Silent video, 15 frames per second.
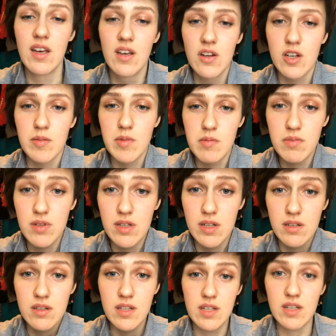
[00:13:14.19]
remember
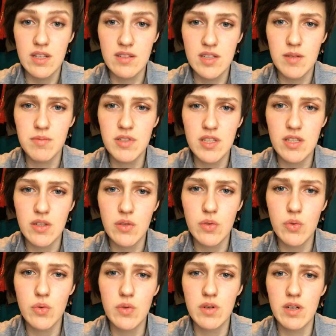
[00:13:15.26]
it's up to
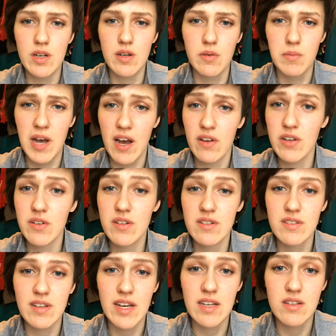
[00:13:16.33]
you of how you
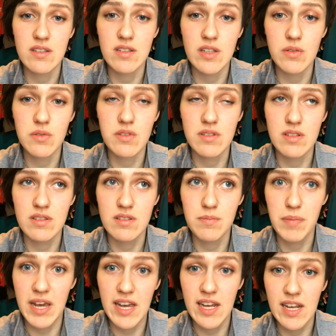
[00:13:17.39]
decide to use this
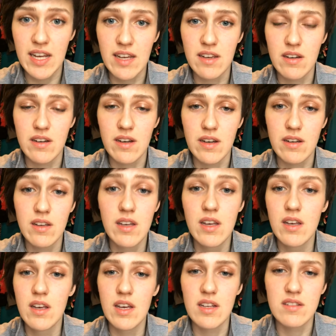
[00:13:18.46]
panic. Uh,
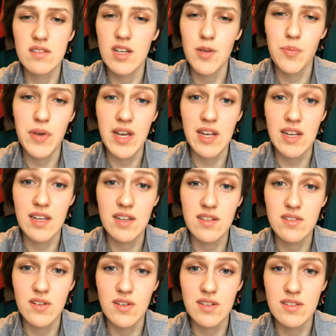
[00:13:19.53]
it's not a panic, it's
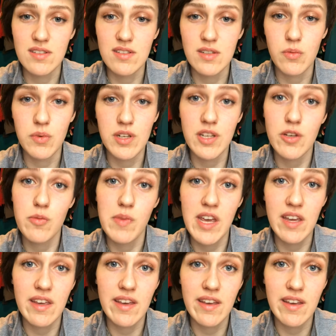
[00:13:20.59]
honestly what you
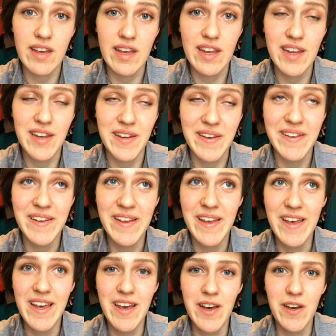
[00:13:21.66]
make it. And
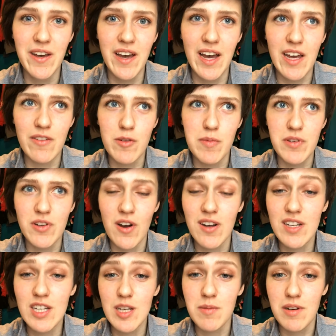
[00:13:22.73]
I haven't been
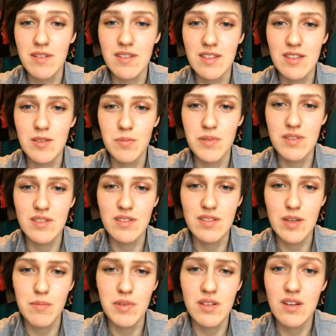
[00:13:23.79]
talking about this, but since
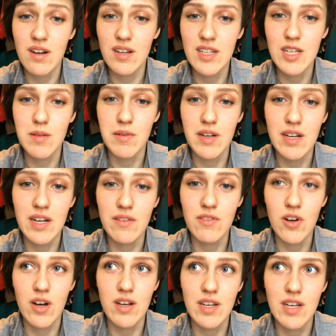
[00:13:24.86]
I've been talking about it, I've
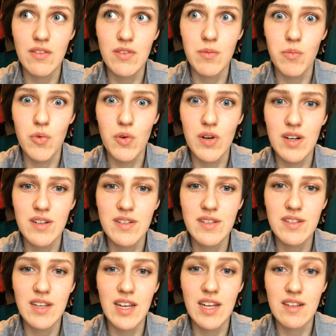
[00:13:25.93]
gotten even more
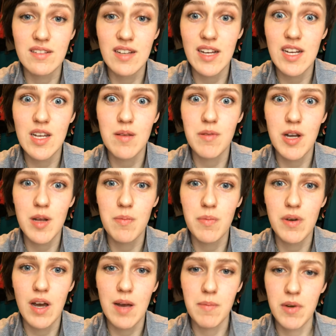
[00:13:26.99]
anxiety about it.
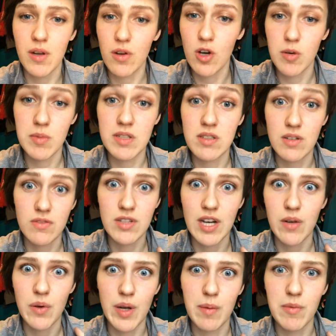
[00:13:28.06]
But I'm going to calm myself
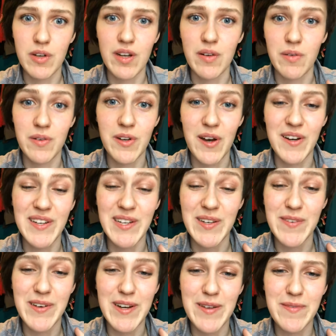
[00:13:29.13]
down when I'm done talking
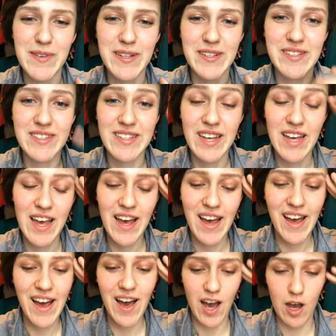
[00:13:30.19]
about it because
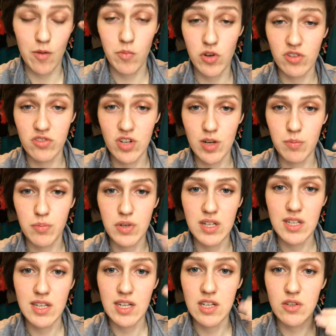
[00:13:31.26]
I'm going to start
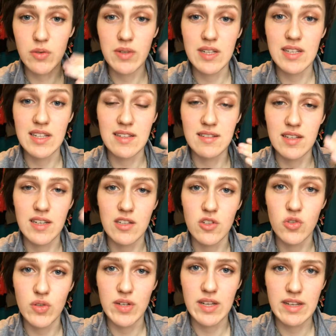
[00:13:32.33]
breathing and doing things I
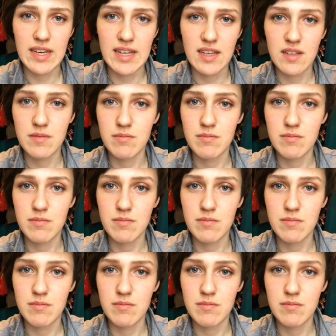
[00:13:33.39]
enjoy, like